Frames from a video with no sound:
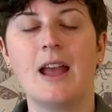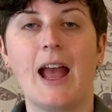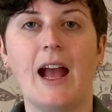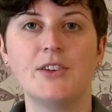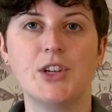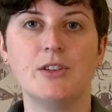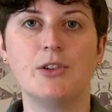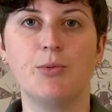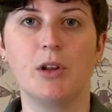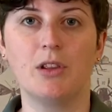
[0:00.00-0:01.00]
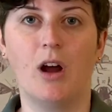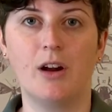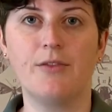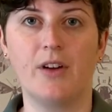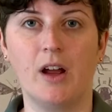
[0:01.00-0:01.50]
hatch into a
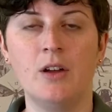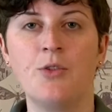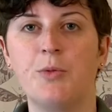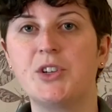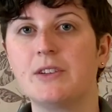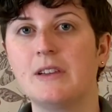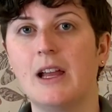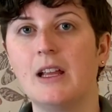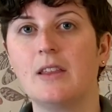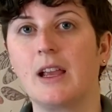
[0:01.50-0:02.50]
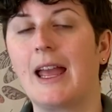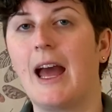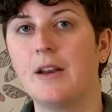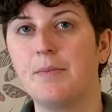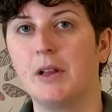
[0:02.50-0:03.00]
larva, which is like the
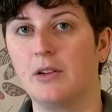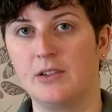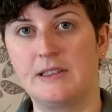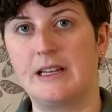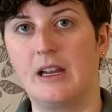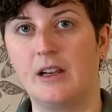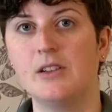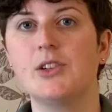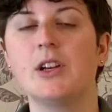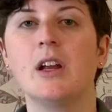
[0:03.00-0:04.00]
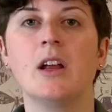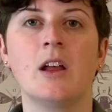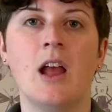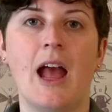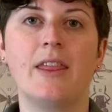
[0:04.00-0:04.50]
caterpillar stage,
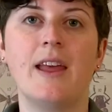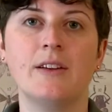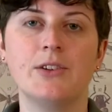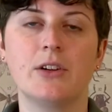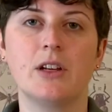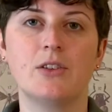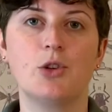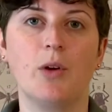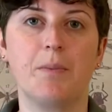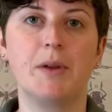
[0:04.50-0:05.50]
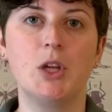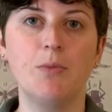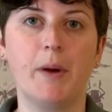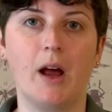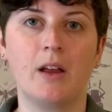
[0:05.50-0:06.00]
and then turn into a
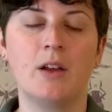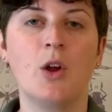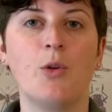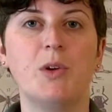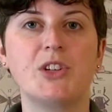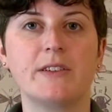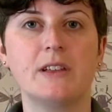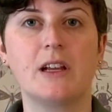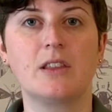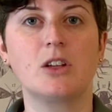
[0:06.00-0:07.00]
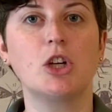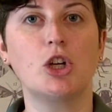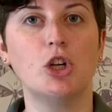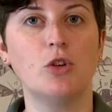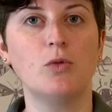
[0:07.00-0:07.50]
pupa, which is like the
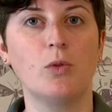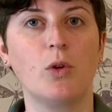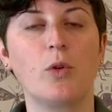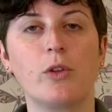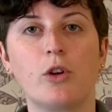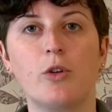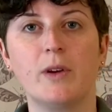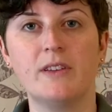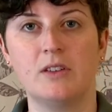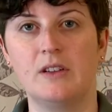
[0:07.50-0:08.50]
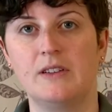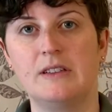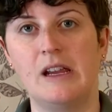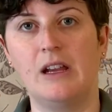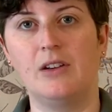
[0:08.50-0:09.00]
cocoon or the chrysalis
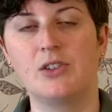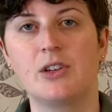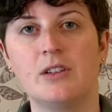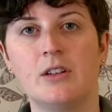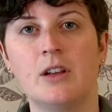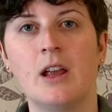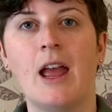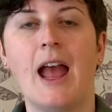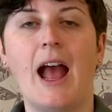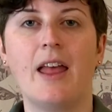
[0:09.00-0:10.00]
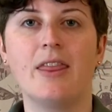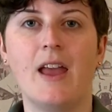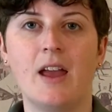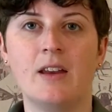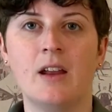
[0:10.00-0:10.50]
stage. And
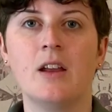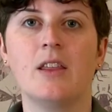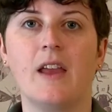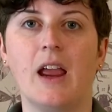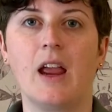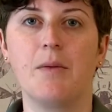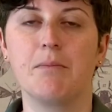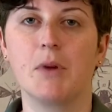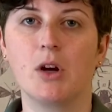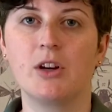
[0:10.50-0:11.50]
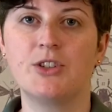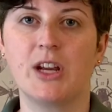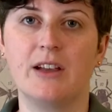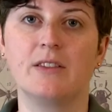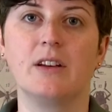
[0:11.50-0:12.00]
then they
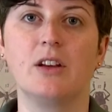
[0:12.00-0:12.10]
emerge as an